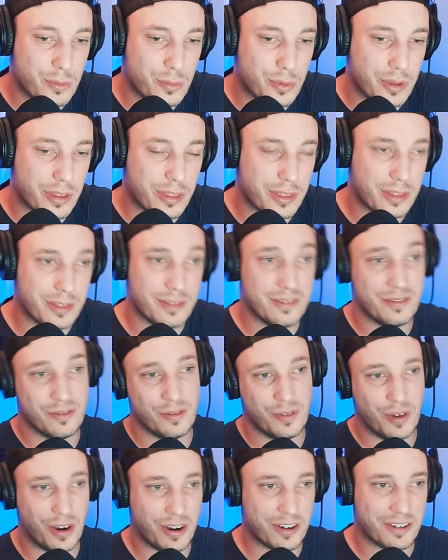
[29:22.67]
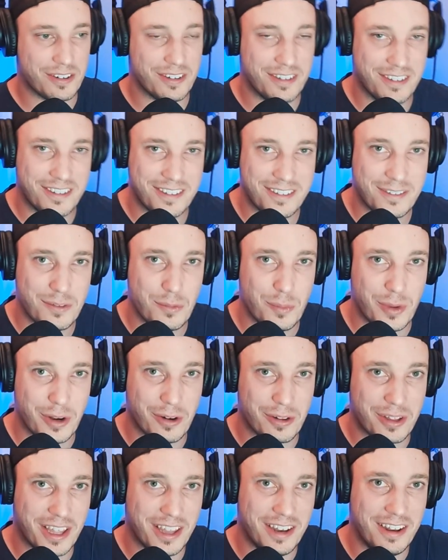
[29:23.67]
with our
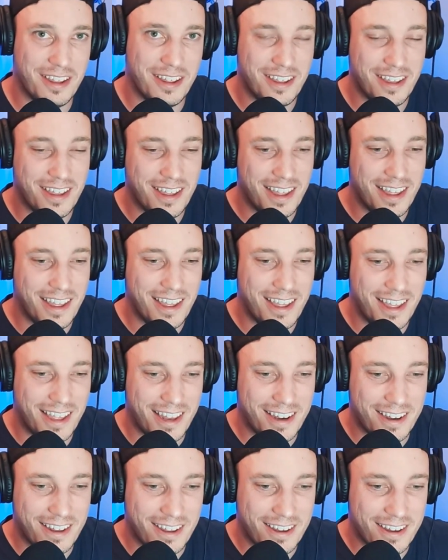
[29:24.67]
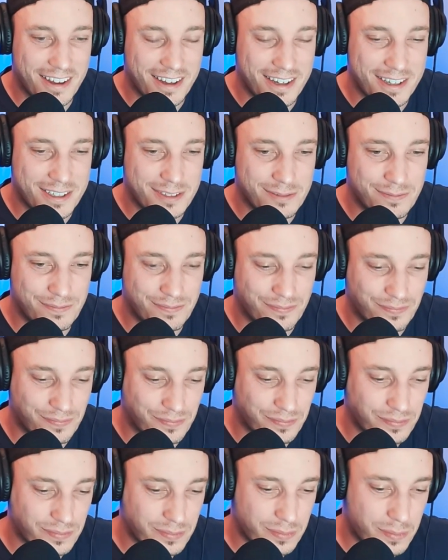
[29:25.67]
middle kid. And I
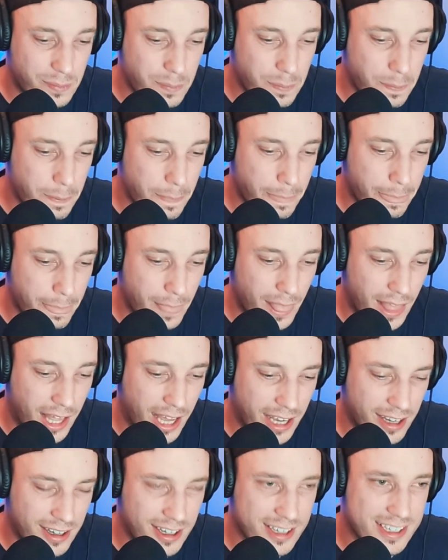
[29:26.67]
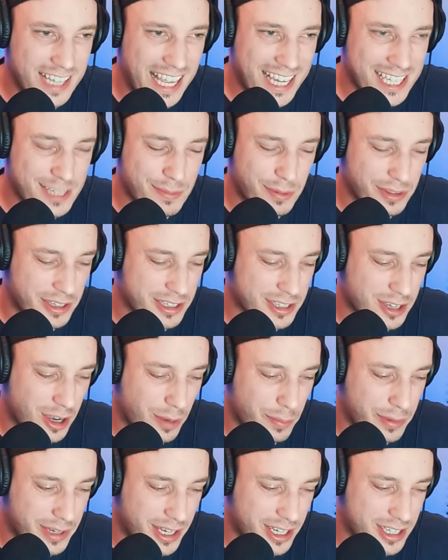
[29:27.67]
got a text about this
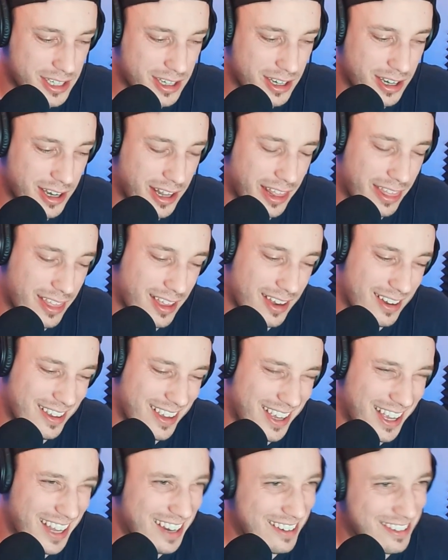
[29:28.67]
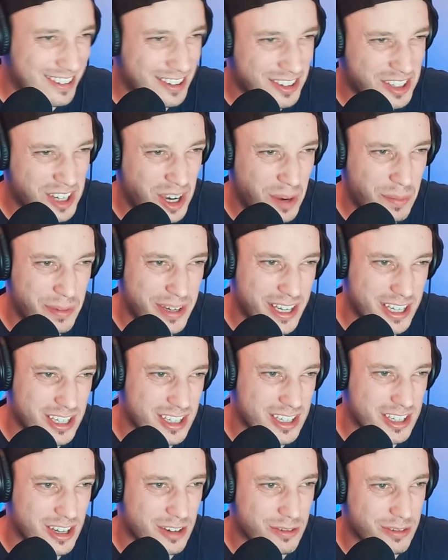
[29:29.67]
competition, and I thought, I don't know,
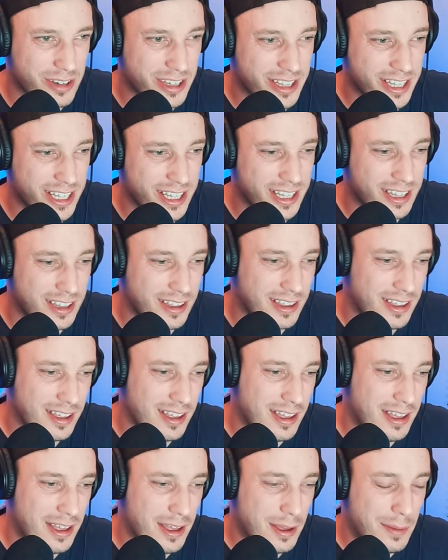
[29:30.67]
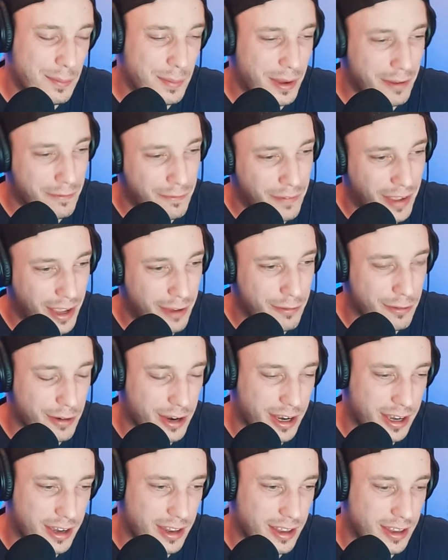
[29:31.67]
competitions aren't really my
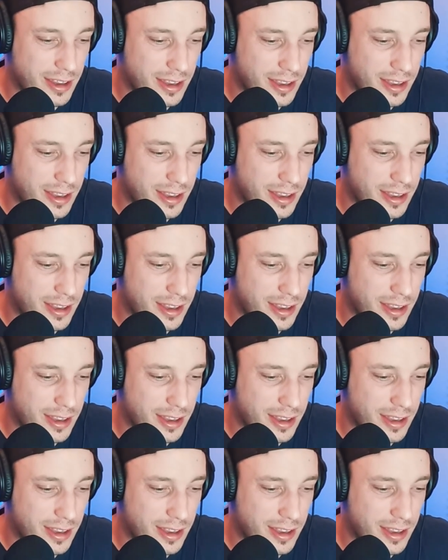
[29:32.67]
favorite.